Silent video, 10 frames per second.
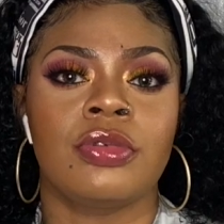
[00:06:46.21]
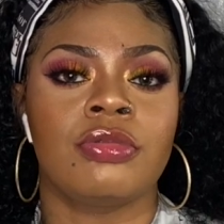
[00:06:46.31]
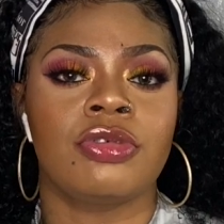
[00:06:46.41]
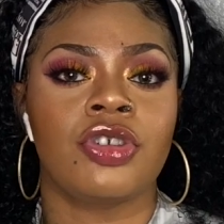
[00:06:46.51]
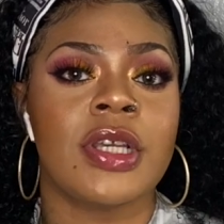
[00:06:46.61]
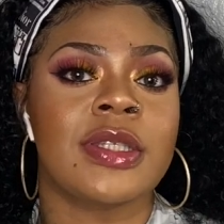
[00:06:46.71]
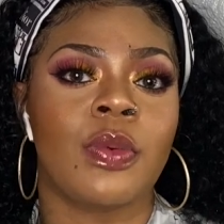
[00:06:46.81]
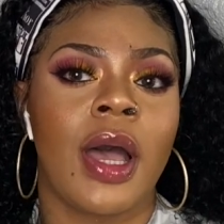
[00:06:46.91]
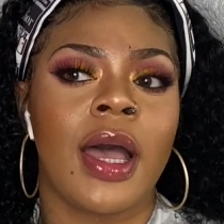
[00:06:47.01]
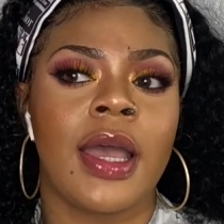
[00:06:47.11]

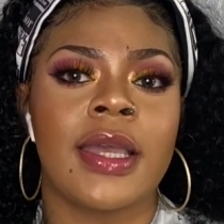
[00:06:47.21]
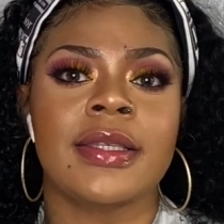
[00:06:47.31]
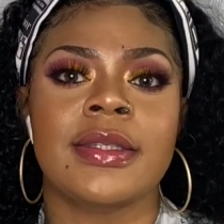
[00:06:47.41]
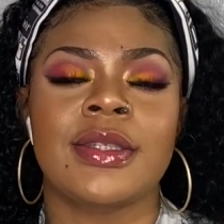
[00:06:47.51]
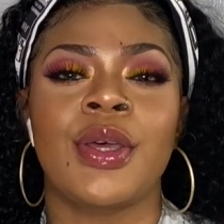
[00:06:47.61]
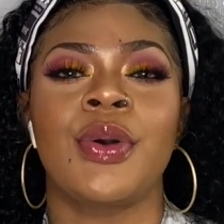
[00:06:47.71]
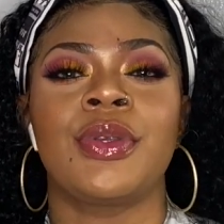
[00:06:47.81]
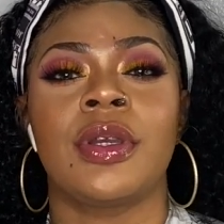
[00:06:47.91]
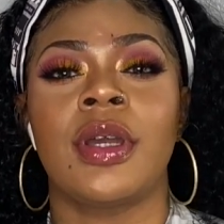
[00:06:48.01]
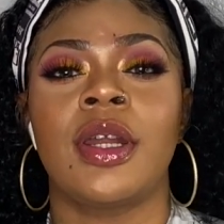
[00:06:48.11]
trust-wise. So
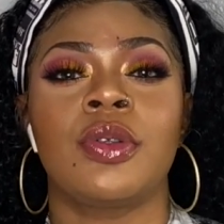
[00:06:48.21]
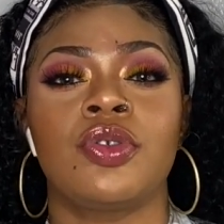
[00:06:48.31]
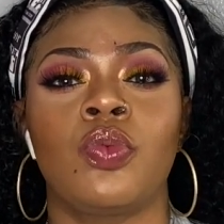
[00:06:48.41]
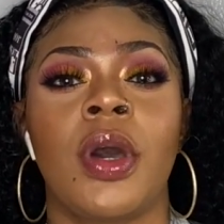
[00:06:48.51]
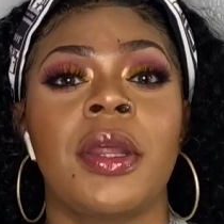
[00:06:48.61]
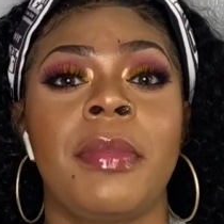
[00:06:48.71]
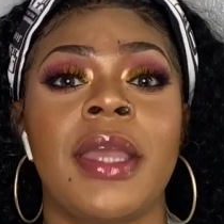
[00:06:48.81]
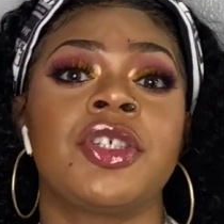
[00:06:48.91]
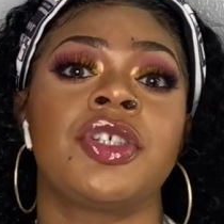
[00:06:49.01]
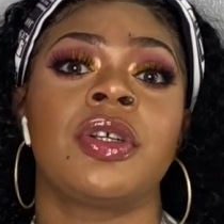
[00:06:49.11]
you're gonna wanna
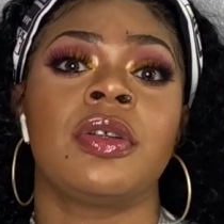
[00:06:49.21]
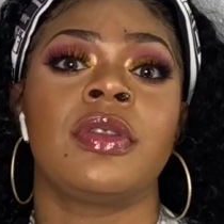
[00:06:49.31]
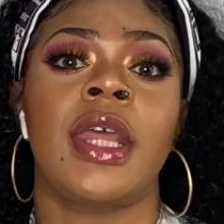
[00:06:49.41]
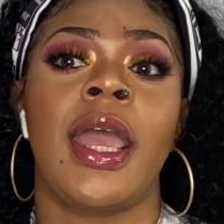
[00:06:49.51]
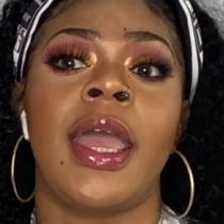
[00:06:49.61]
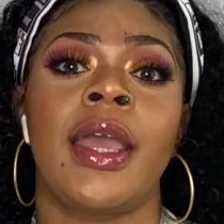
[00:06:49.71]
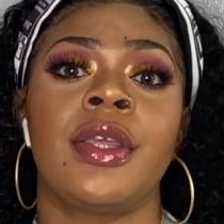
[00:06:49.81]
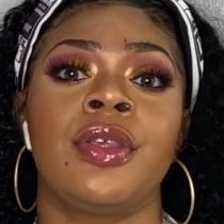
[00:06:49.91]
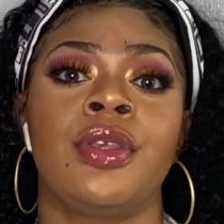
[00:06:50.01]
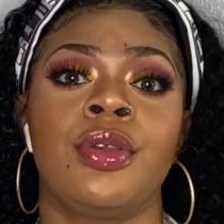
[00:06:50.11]
make sure
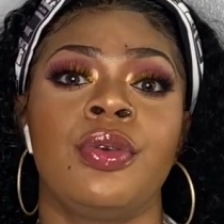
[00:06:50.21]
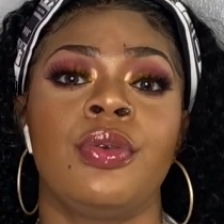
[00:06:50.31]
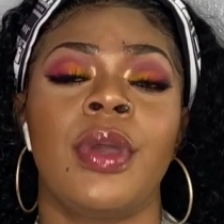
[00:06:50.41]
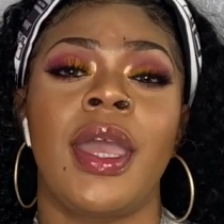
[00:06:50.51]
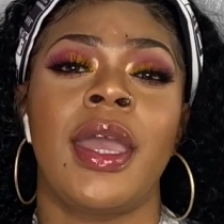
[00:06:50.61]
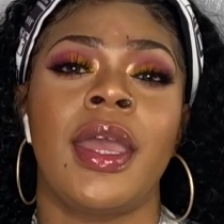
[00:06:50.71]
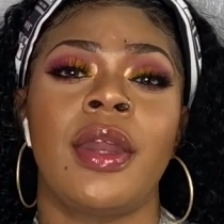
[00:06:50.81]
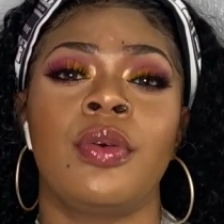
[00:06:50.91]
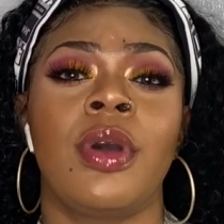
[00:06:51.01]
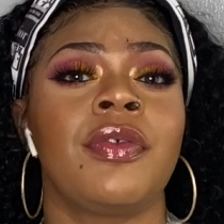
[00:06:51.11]
that you
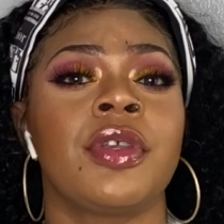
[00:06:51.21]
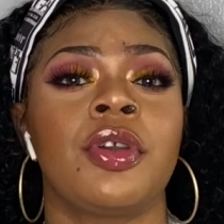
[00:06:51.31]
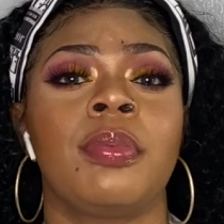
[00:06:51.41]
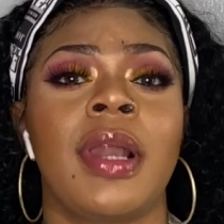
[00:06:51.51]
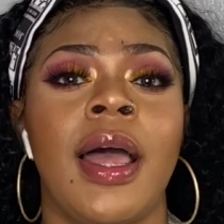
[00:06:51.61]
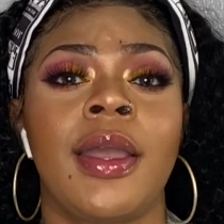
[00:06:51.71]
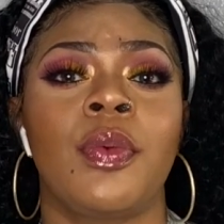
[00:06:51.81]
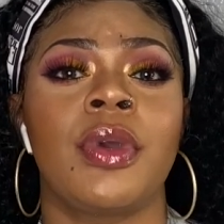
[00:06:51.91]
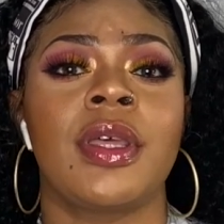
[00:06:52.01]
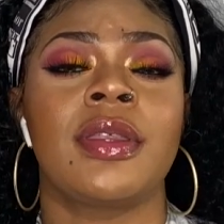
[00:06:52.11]
and whoever you're applying
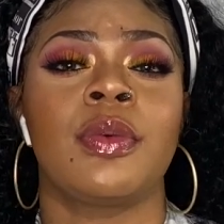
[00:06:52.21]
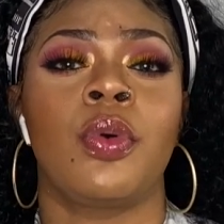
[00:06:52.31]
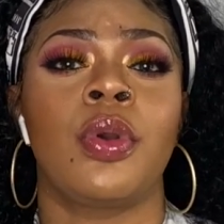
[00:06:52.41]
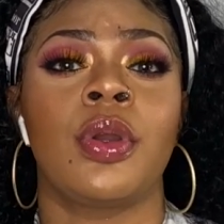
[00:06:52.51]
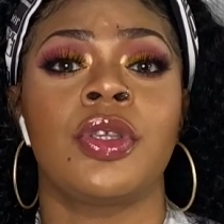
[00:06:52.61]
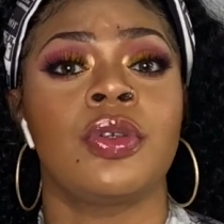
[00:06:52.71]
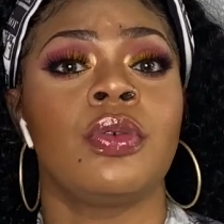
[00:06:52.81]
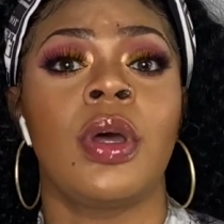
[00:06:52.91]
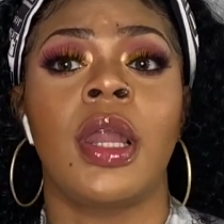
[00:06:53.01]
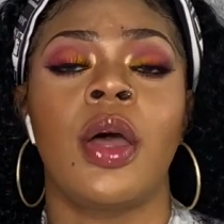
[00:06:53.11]
with, or
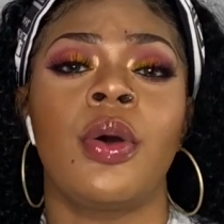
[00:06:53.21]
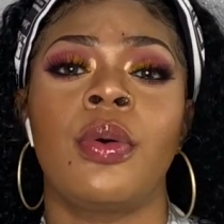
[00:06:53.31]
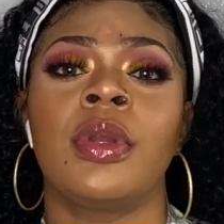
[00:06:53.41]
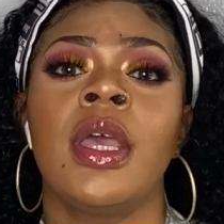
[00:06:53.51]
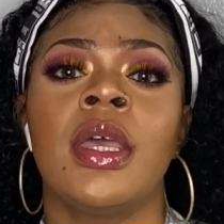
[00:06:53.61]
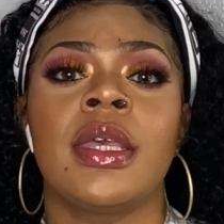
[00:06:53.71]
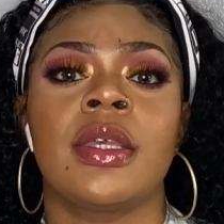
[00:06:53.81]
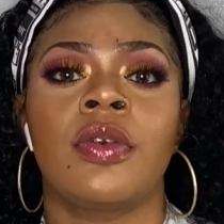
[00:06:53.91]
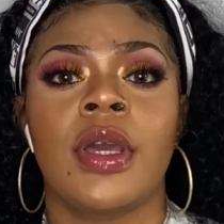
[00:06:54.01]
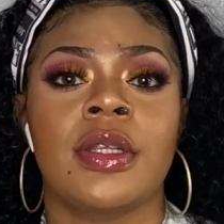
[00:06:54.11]
you alone,
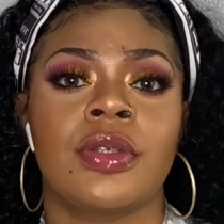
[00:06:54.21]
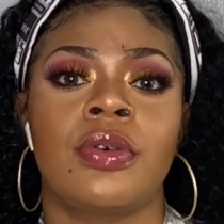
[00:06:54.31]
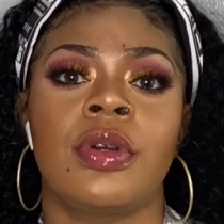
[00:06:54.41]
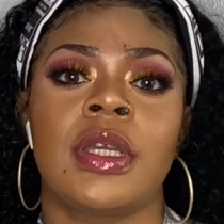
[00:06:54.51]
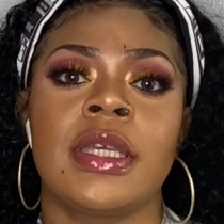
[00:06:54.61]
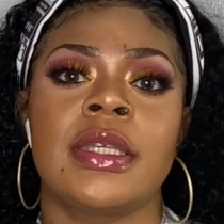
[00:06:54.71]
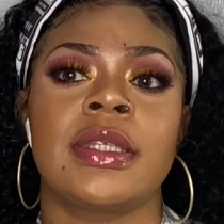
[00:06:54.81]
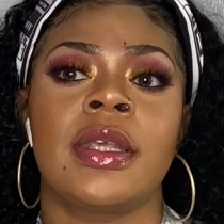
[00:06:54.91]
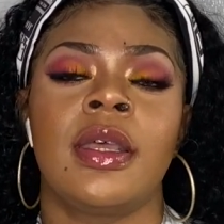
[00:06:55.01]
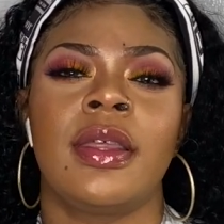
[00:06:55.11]
credit score
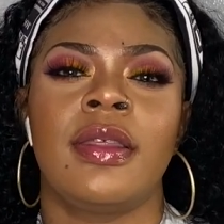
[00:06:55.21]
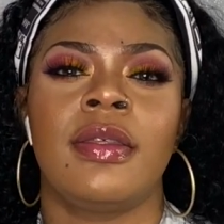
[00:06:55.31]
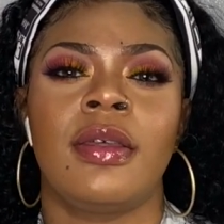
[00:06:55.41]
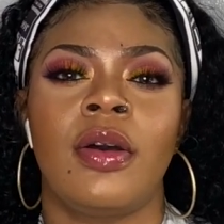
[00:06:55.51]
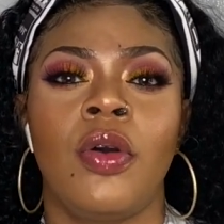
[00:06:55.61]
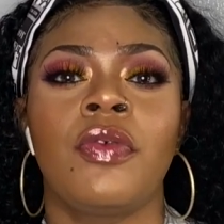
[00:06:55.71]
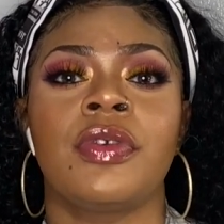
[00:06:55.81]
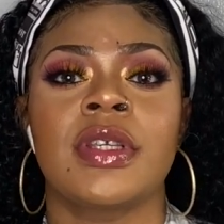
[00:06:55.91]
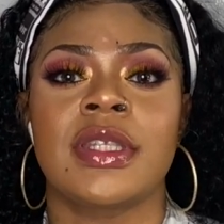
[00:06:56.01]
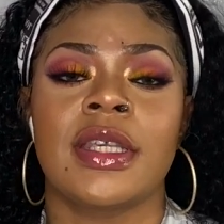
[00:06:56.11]
is
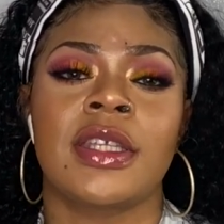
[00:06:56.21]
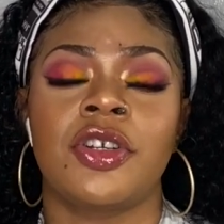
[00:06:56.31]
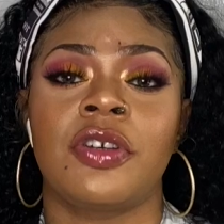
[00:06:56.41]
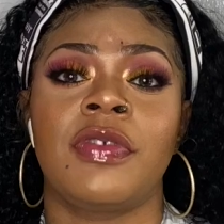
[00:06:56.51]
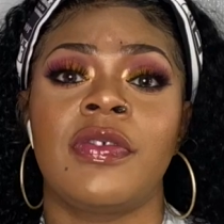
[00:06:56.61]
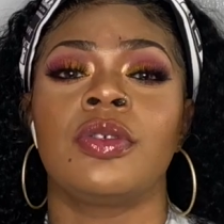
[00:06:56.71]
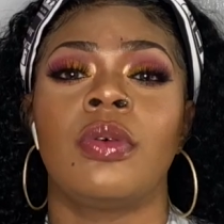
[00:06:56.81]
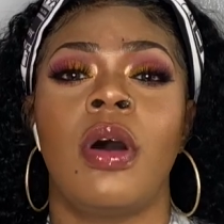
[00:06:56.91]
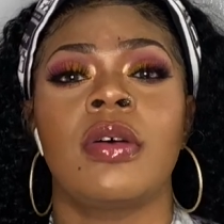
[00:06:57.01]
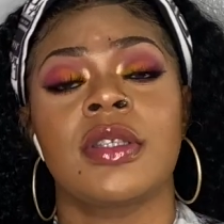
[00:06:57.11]
over 650. You
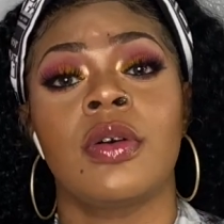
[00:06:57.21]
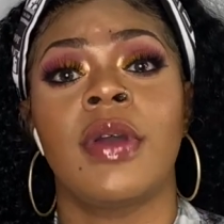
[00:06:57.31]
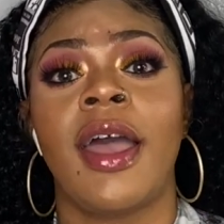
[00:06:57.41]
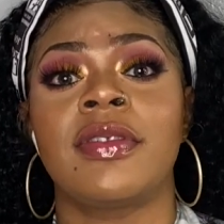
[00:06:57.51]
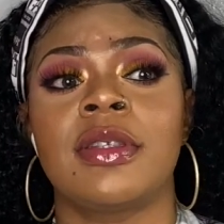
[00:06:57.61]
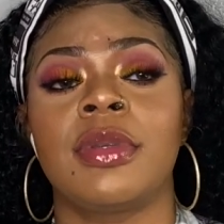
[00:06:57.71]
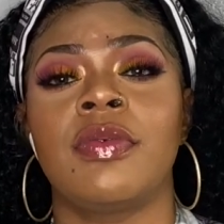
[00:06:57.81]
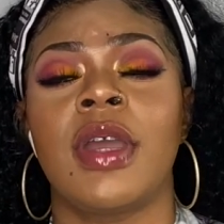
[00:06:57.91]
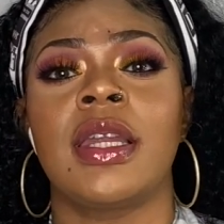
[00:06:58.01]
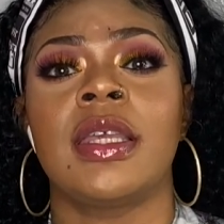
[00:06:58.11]
will also have to be
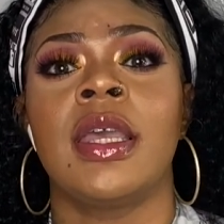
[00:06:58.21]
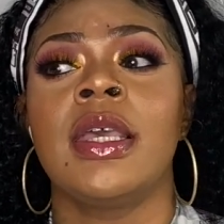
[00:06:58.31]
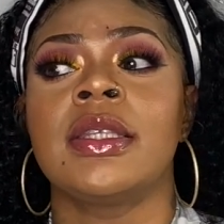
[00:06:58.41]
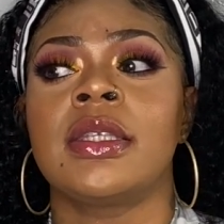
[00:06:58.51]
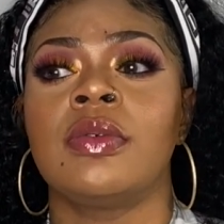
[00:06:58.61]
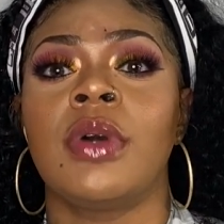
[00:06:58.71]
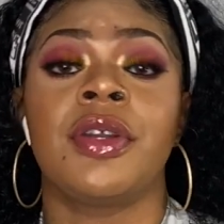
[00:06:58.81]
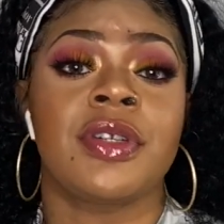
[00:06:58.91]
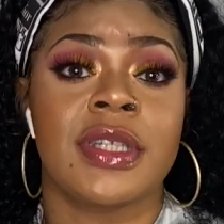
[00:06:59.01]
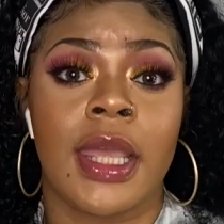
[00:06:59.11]
ready to
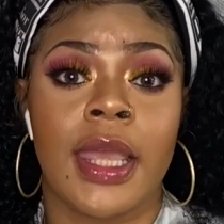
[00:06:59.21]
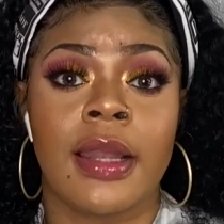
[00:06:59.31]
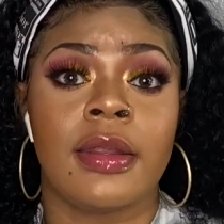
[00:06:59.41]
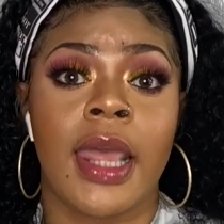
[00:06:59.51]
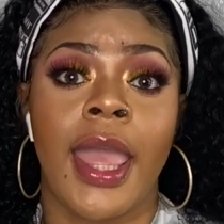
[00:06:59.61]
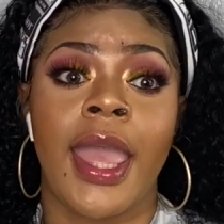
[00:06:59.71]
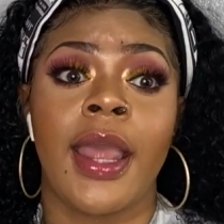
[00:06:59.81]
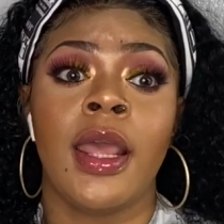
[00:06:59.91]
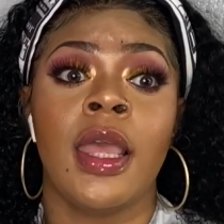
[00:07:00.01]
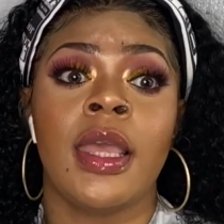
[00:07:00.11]
understand that
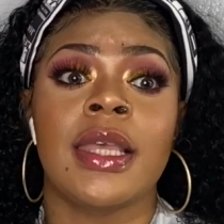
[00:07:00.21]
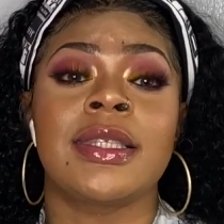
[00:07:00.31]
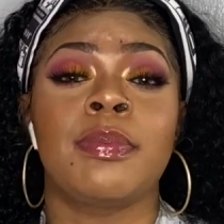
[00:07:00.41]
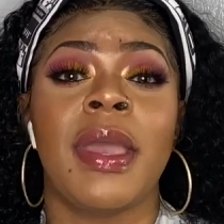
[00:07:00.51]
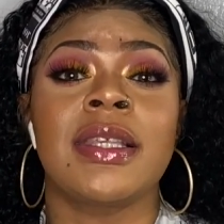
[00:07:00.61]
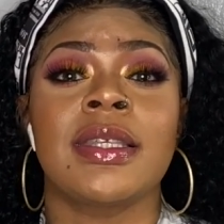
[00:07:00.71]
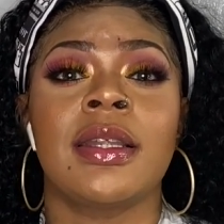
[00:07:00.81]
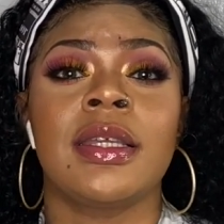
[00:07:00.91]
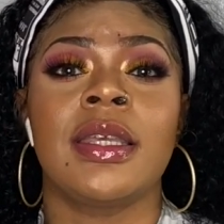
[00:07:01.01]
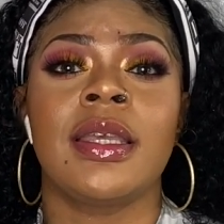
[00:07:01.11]
it's
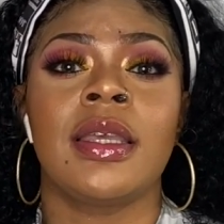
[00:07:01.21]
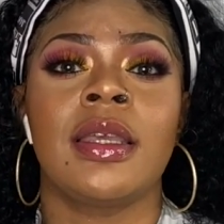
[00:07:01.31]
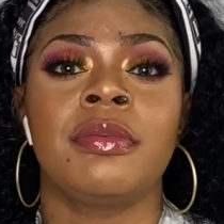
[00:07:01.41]
basically